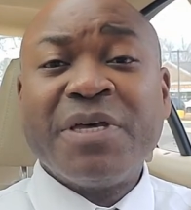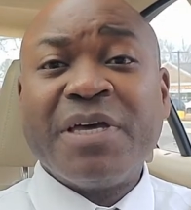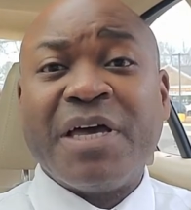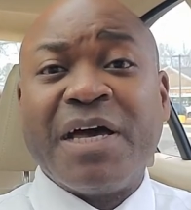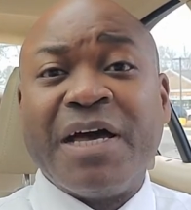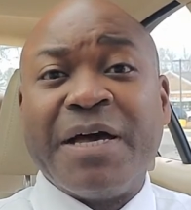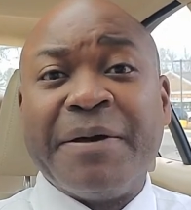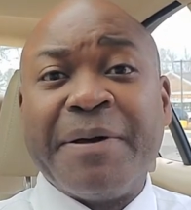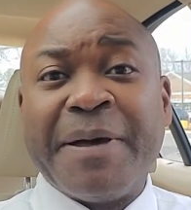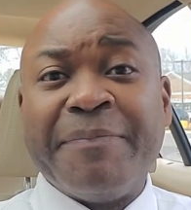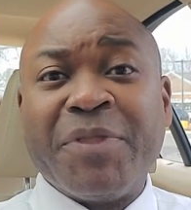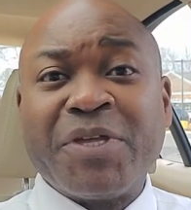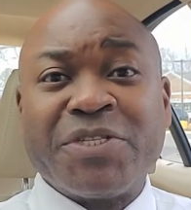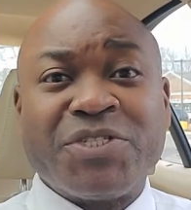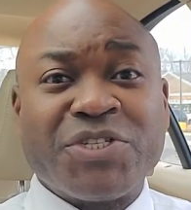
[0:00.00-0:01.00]
I'm
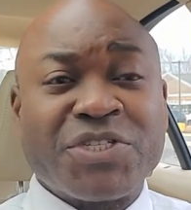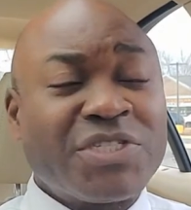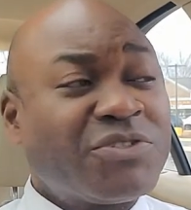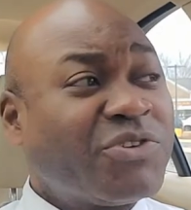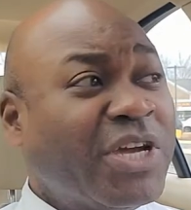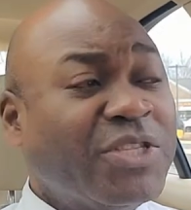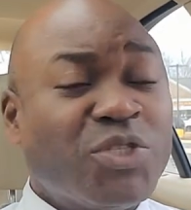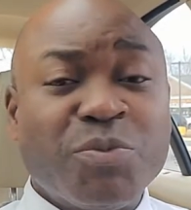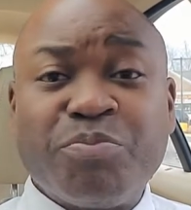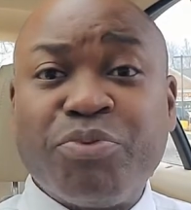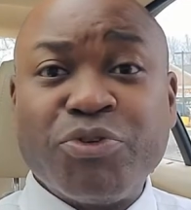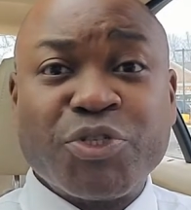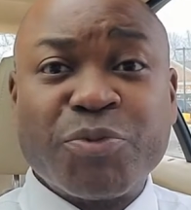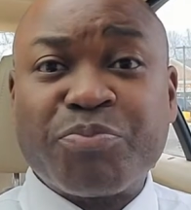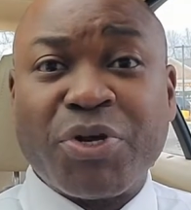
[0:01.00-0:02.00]
not just trying to
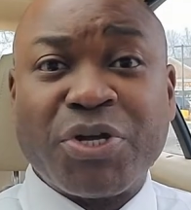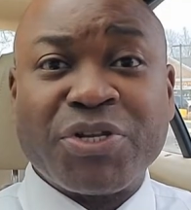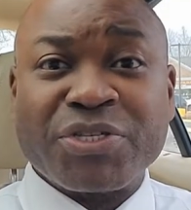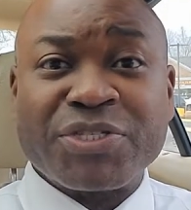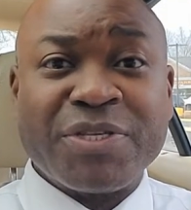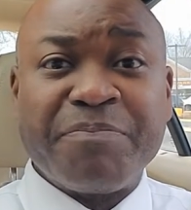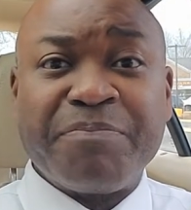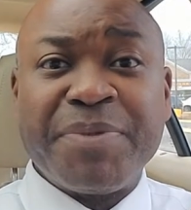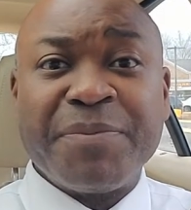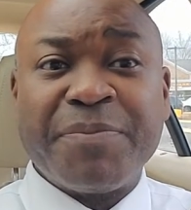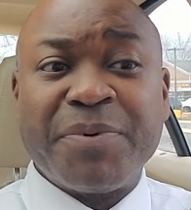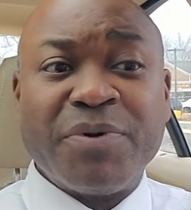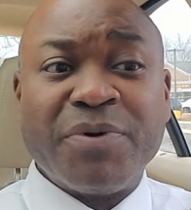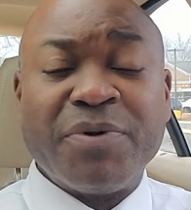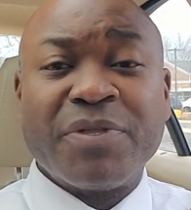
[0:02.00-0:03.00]
push products on
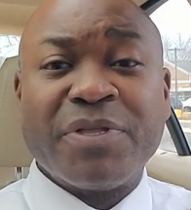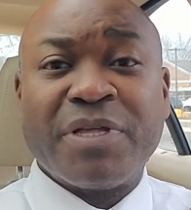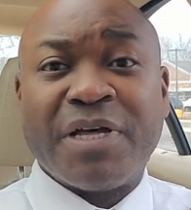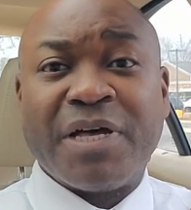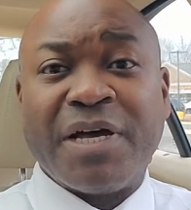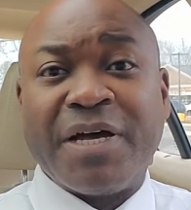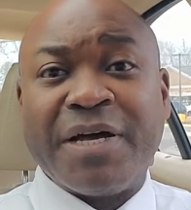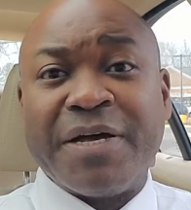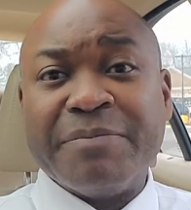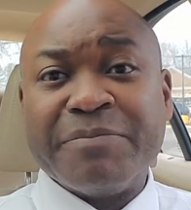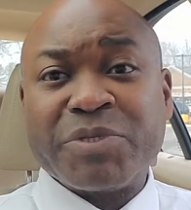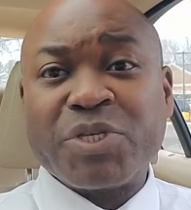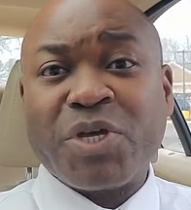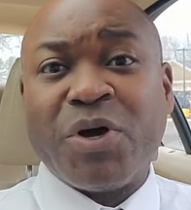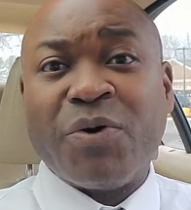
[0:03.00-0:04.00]
people.
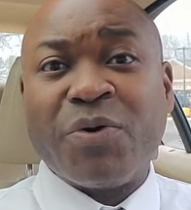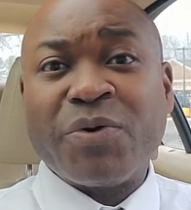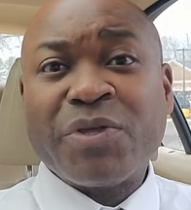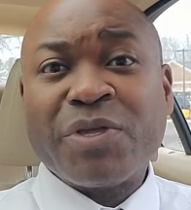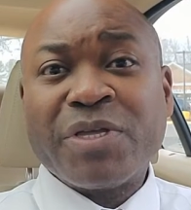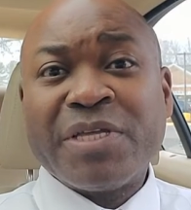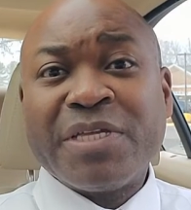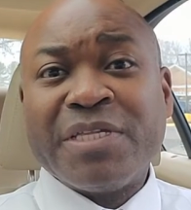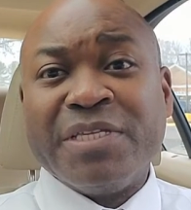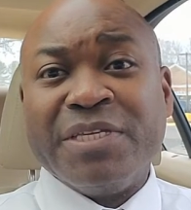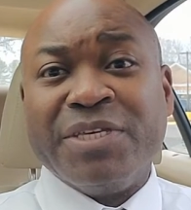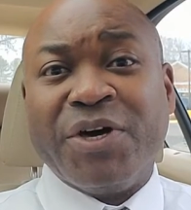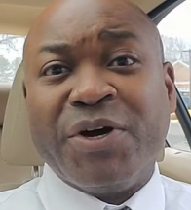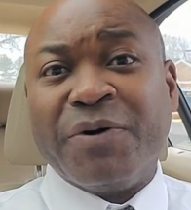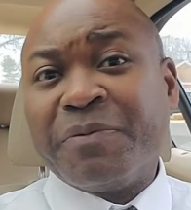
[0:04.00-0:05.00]
So,
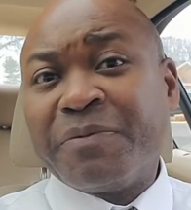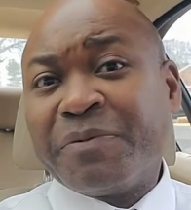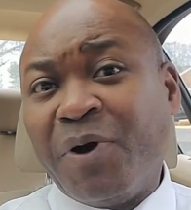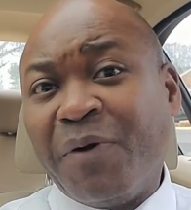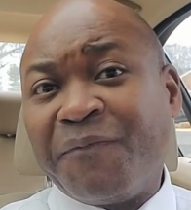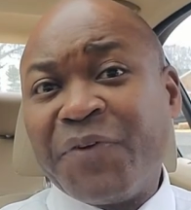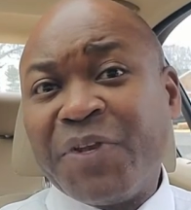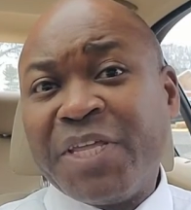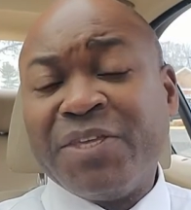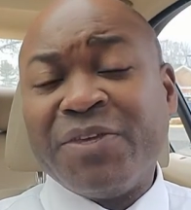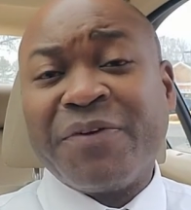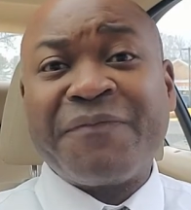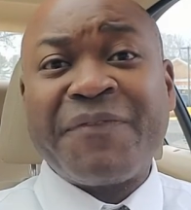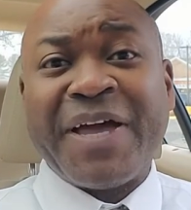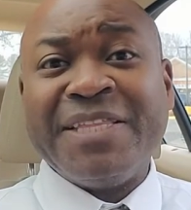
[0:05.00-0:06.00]
you know, hopefully you're
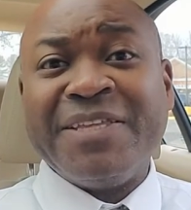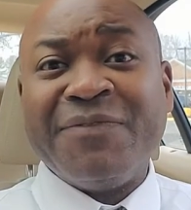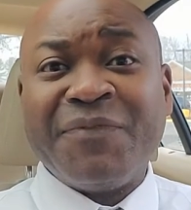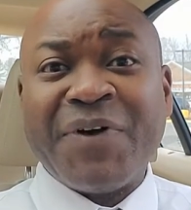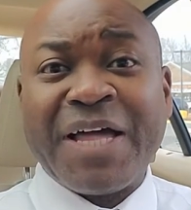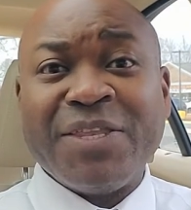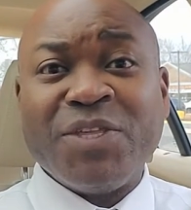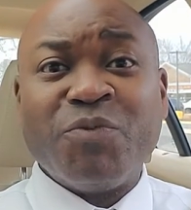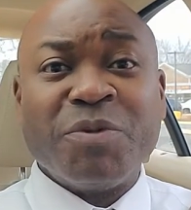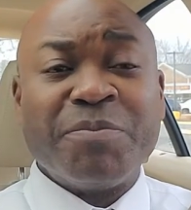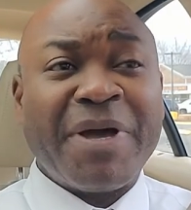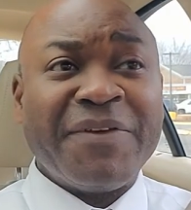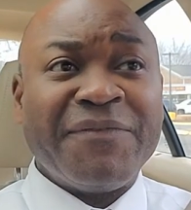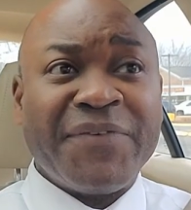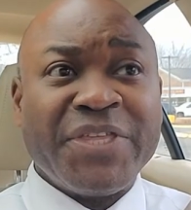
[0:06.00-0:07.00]
finding value with
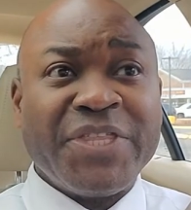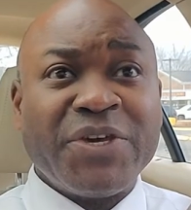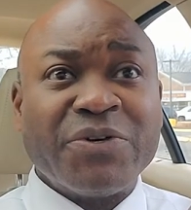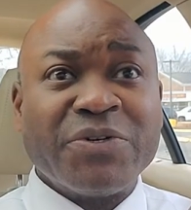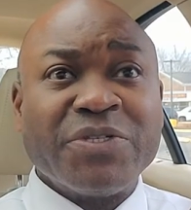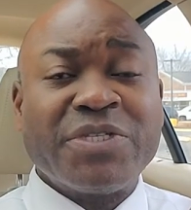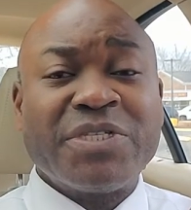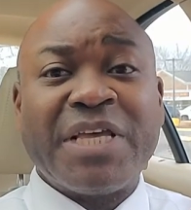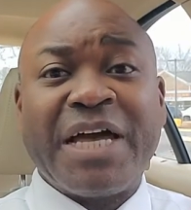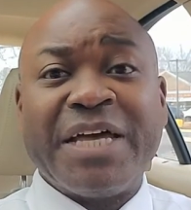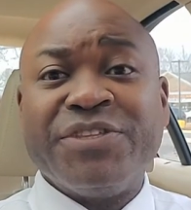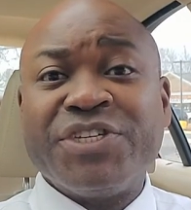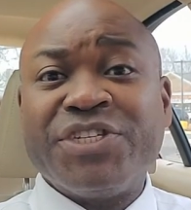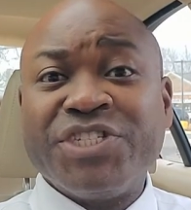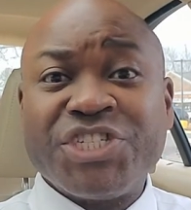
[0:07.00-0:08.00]
my videos,
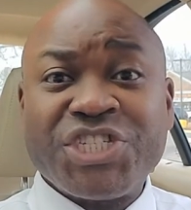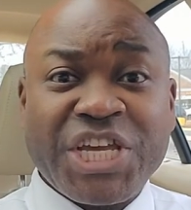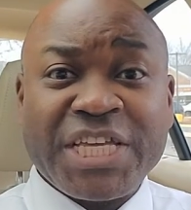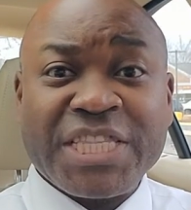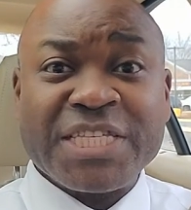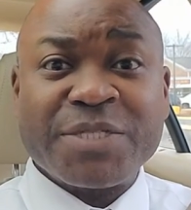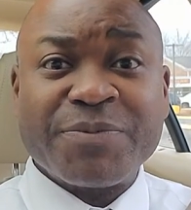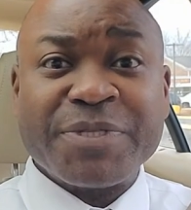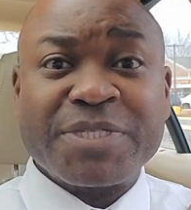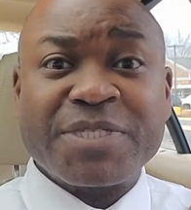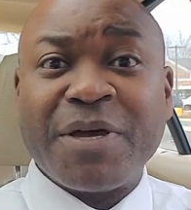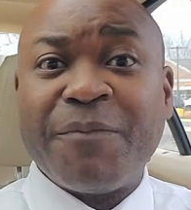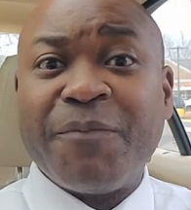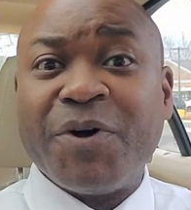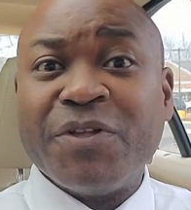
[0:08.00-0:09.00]
and you can share this with
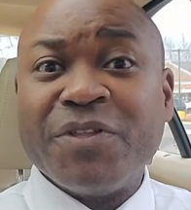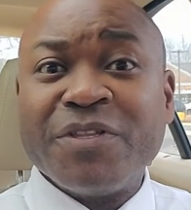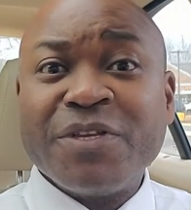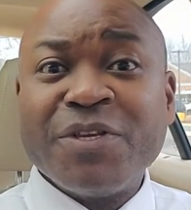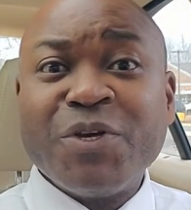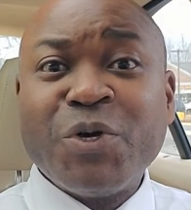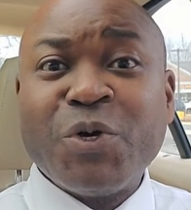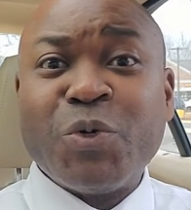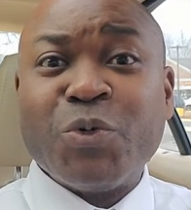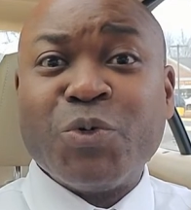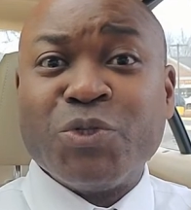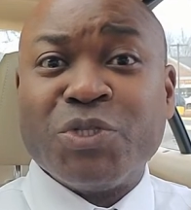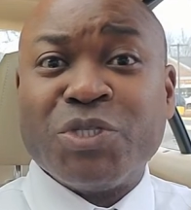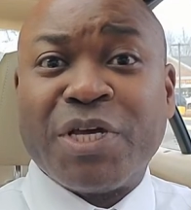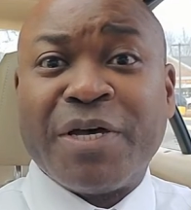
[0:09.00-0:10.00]
someone who's